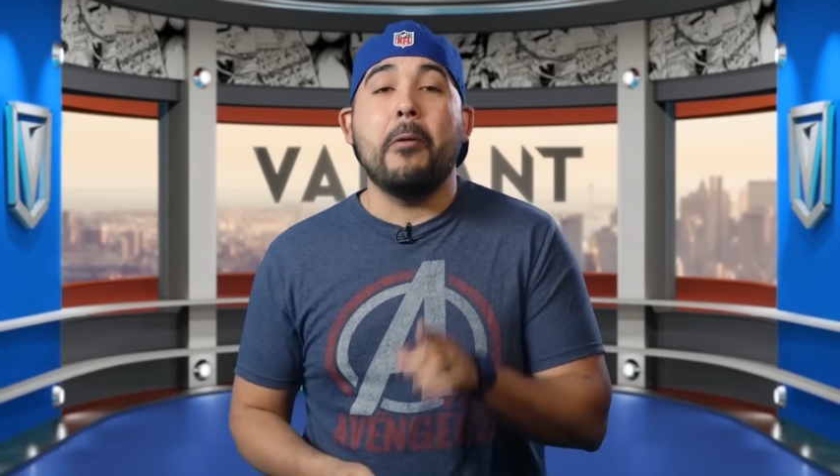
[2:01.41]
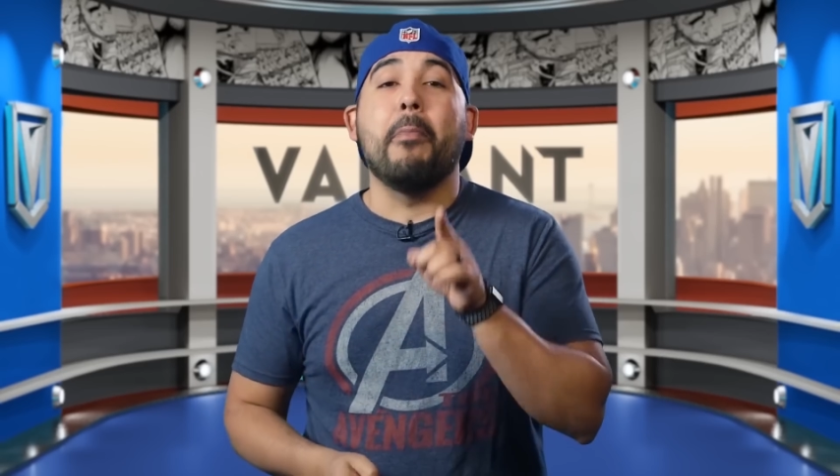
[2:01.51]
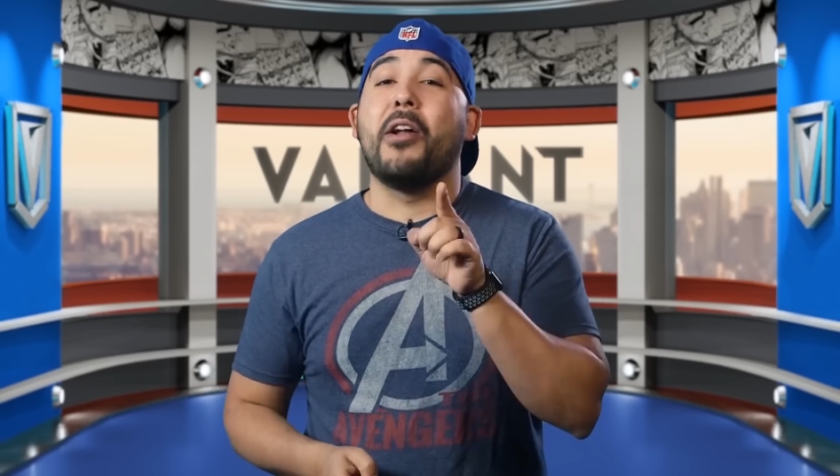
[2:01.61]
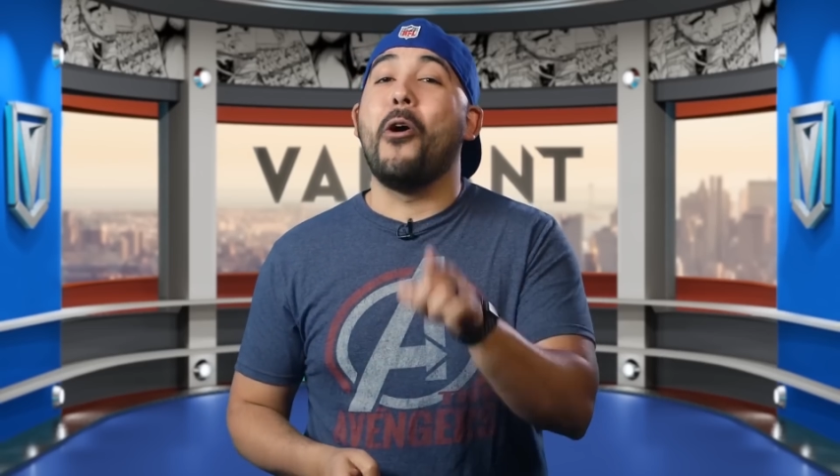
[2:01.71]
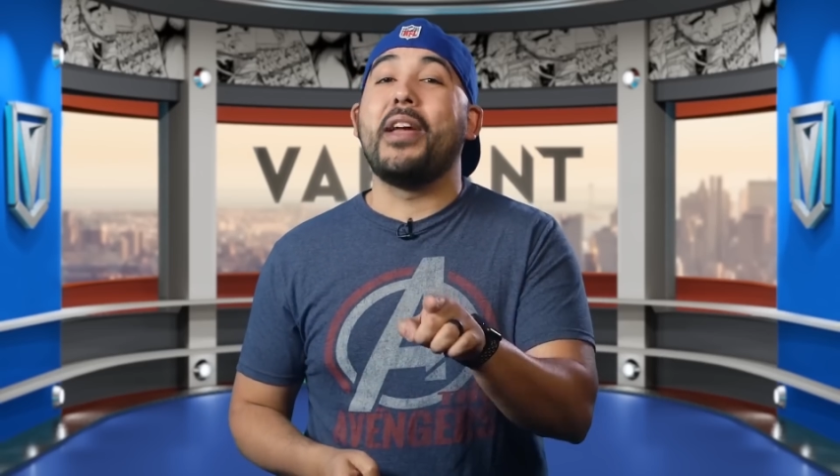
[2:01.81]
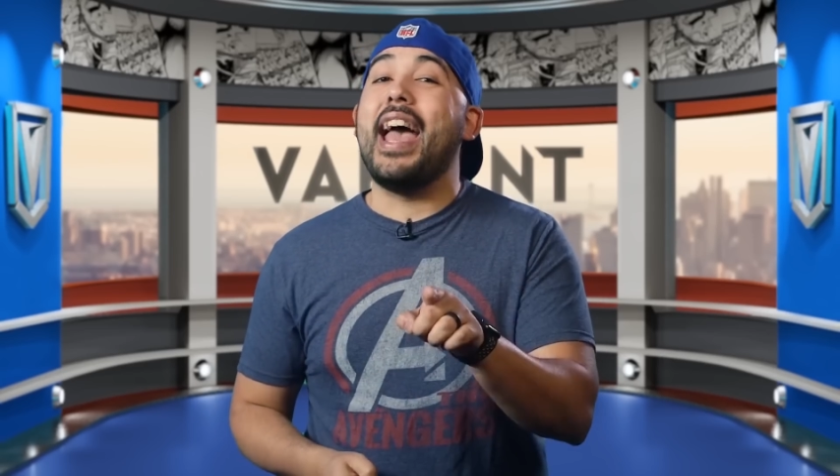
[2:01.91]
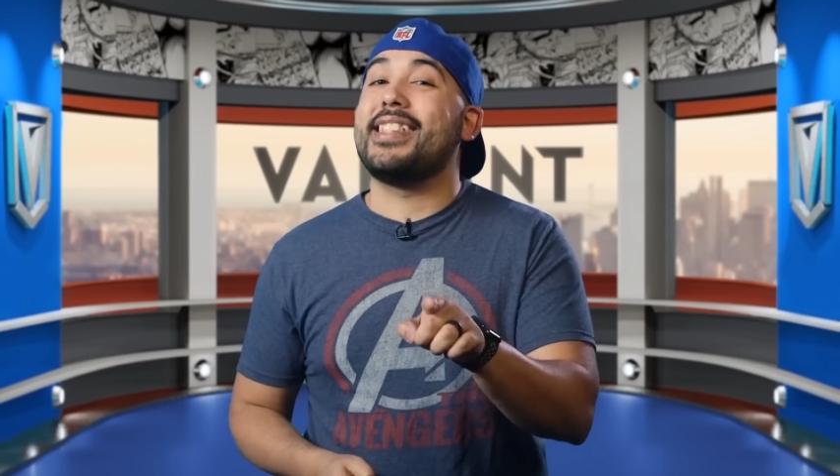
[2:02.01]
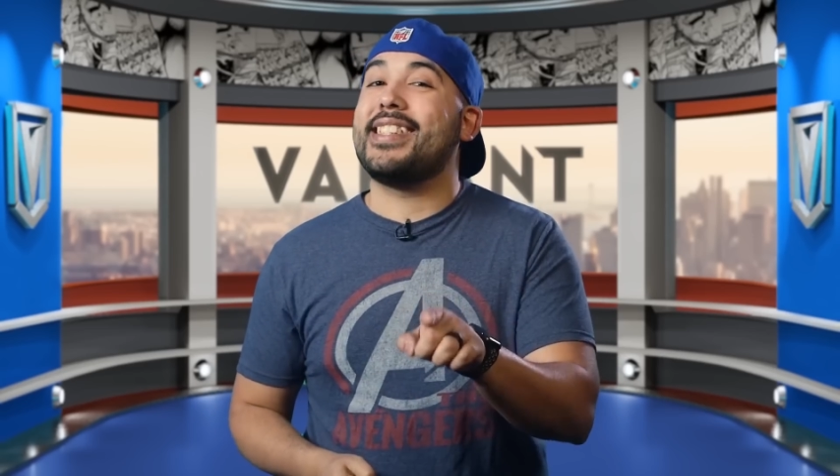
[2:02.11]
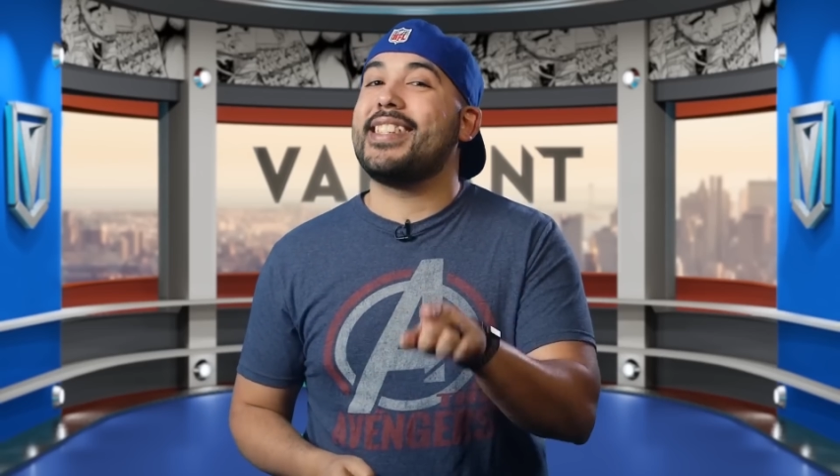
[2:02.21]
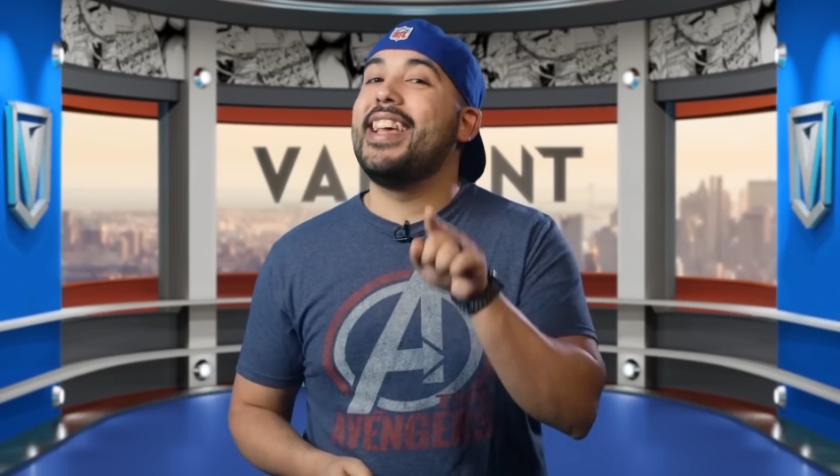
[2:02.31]
But oh
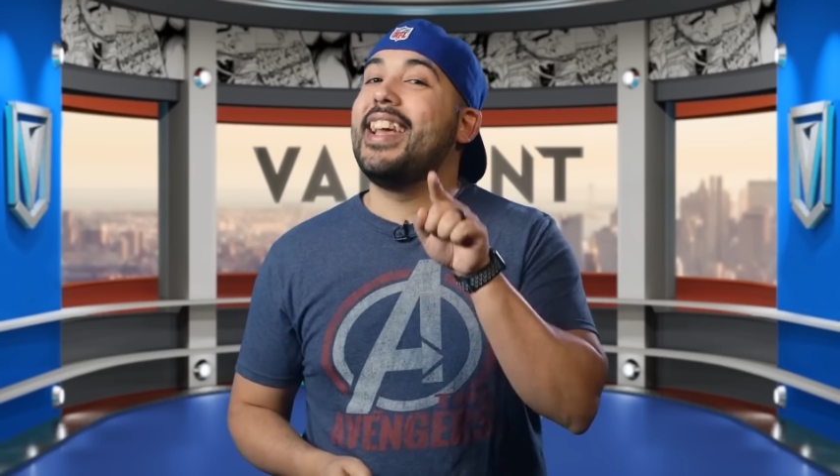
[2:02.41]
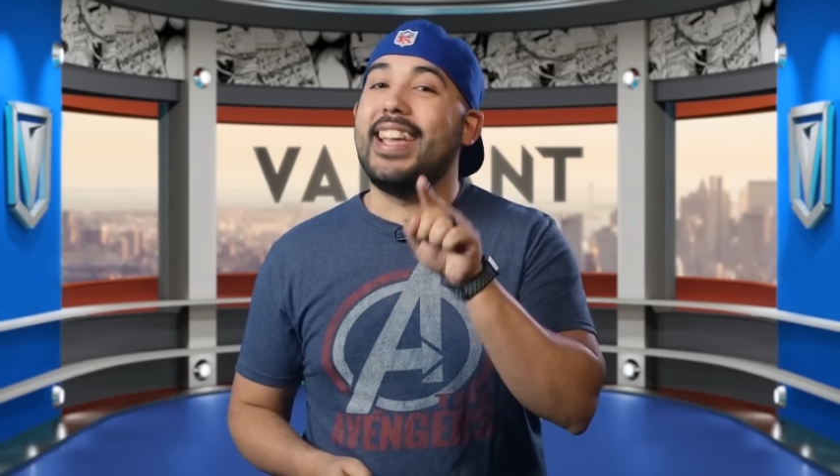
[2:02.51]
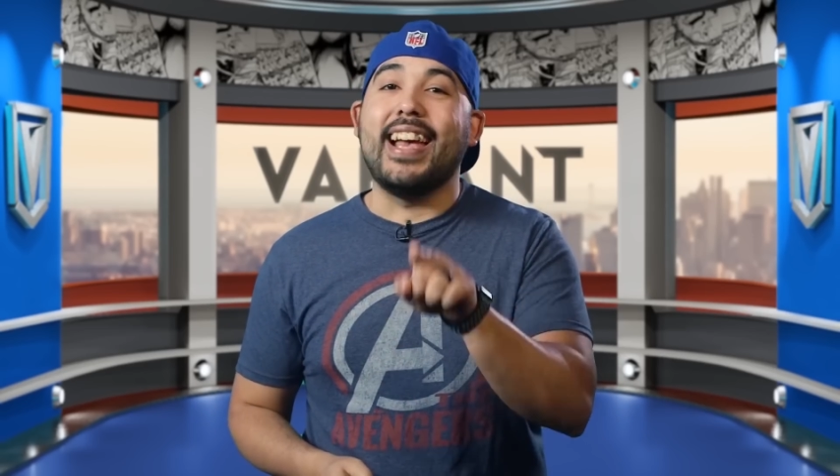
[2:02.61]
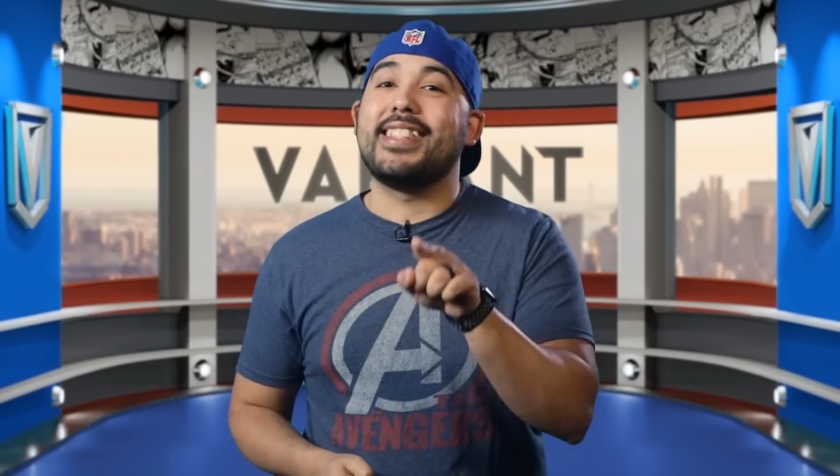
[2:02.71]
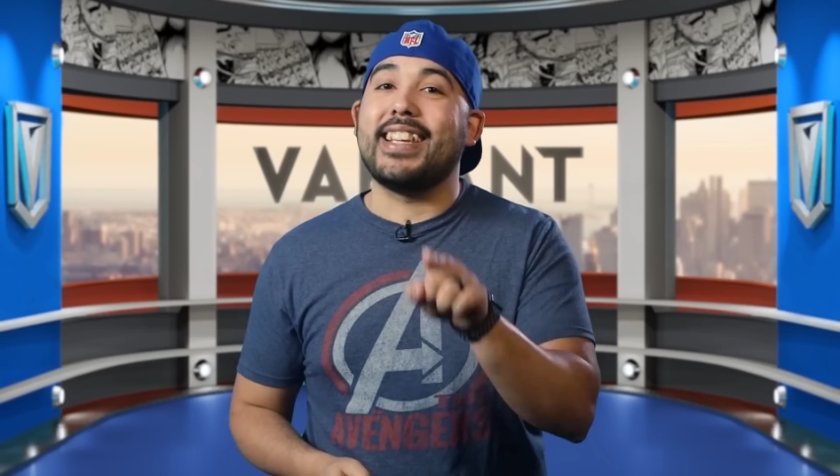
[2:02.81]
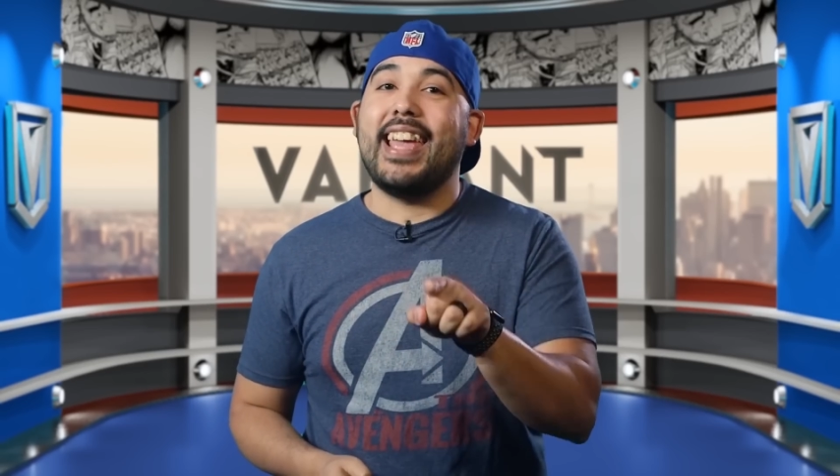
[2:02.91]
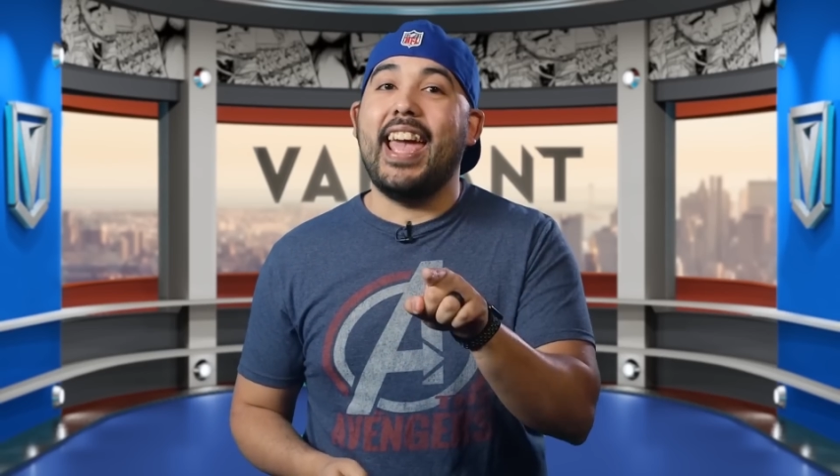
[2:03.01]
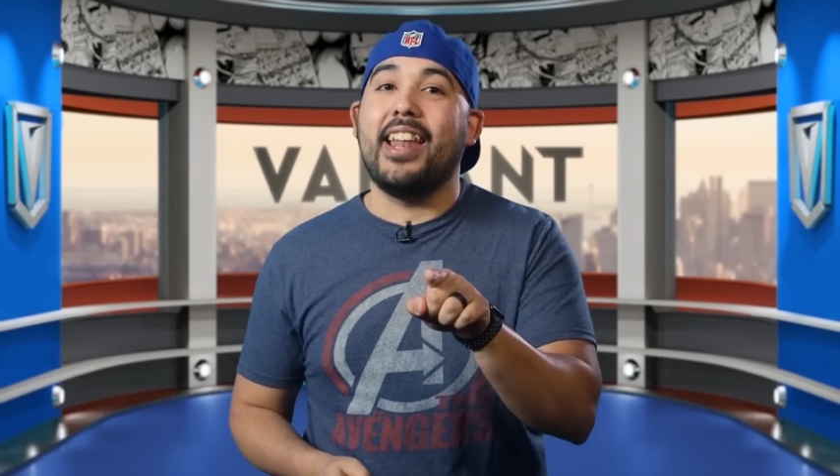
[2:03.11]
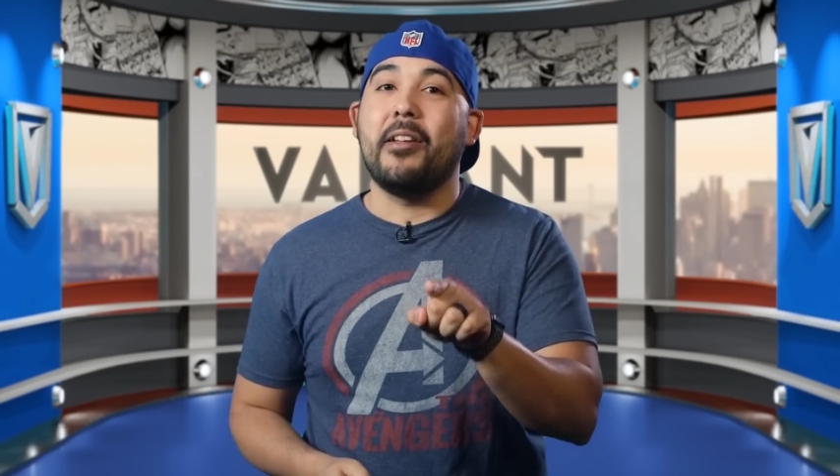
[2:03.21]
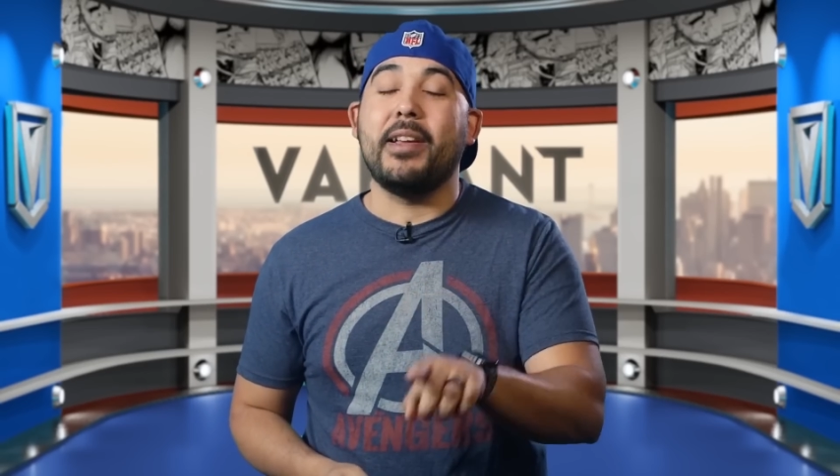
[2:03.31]
yes, Yes, it can,